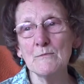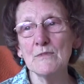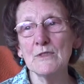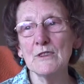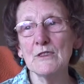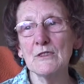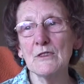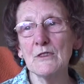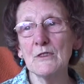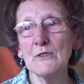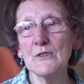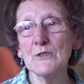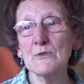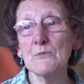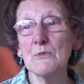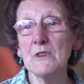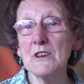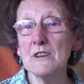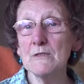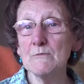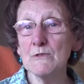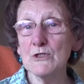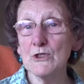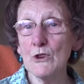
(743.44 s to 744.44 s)
because
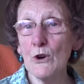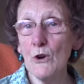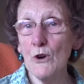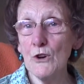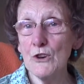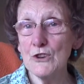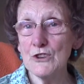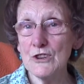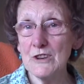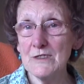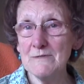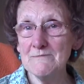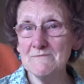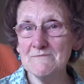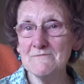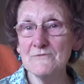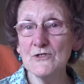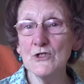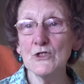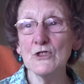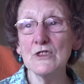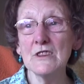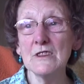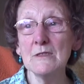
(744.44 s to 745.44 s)
when it was hot,
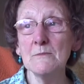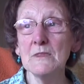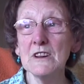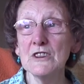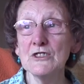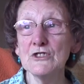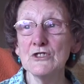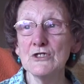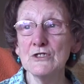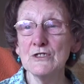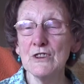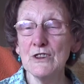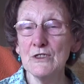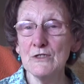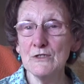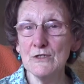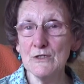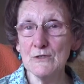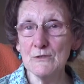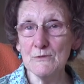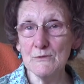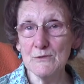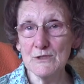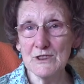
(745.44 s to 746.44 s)
you can imagine how
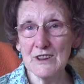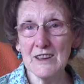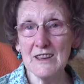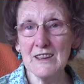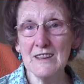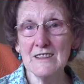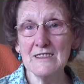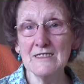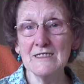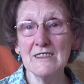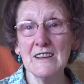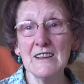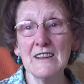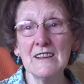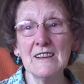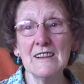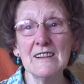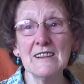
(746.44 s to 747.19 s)
you would get